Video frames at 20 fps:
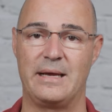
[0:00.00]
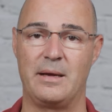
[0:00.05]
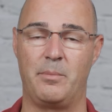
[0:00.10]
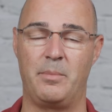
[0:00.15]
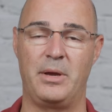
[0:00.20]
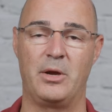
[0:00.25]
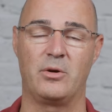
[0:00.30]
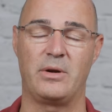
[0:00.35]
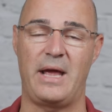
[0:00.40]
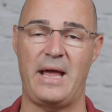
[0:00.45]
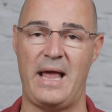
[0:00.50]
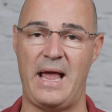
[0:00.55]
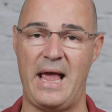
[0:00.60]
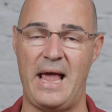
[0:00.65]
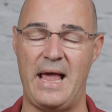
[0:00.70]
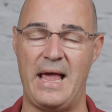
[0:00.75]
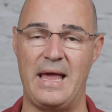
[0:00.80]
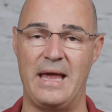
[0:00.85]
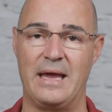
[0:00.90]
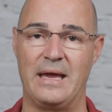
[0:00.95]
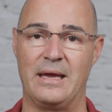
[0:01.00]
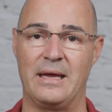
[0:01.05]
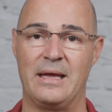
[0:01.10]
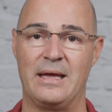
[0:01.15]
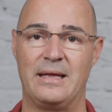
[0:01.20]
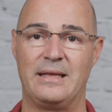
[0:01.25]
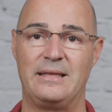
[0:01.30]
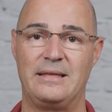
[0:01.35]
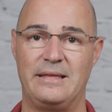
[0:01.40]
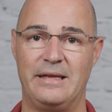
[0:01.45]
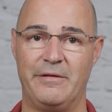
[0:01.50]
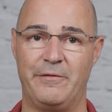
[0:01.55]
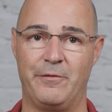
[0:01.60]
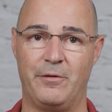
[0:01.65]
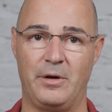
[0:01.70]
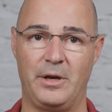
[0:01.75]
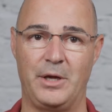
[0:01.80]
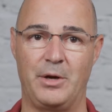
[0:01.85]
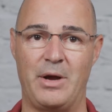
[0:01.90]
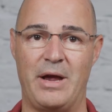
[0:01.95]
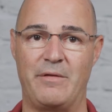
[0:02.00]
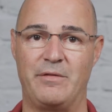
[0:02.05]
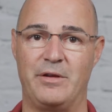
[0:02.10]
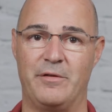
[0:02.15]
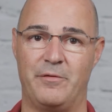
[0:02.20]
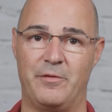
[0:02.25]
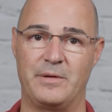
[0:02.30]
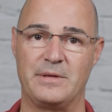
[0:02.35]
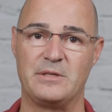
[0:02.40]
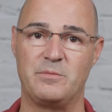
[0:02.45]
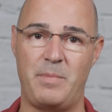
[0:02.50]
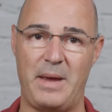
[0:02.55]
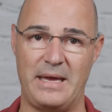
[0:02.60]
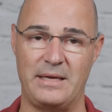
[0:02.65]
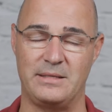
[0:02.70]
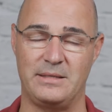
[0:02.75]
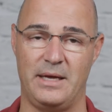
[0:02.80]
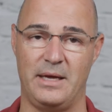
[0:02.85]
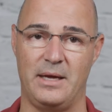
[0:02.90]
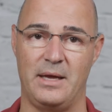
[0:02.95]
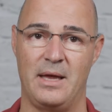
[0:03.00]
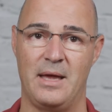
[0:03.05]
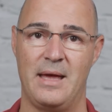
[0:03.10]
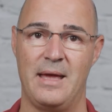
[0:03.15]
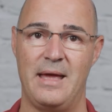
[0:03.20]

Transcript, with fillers: that appear to hang differently or have different spacing.